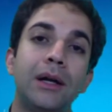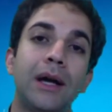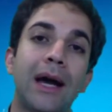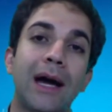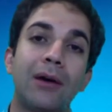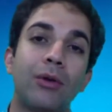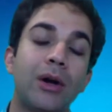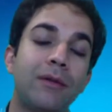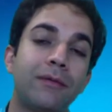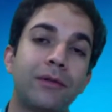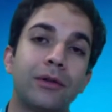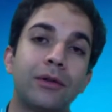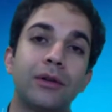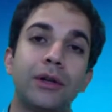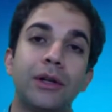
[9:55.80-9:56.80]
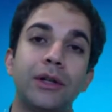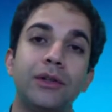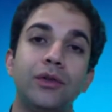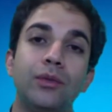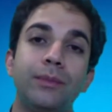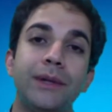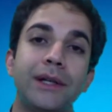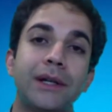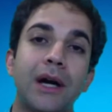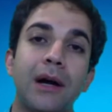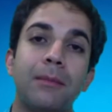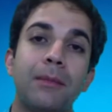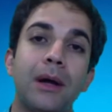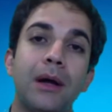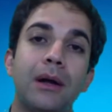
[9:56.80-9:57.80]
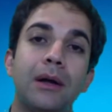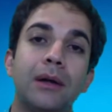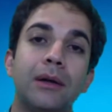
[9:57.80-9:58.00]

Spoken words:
However, you become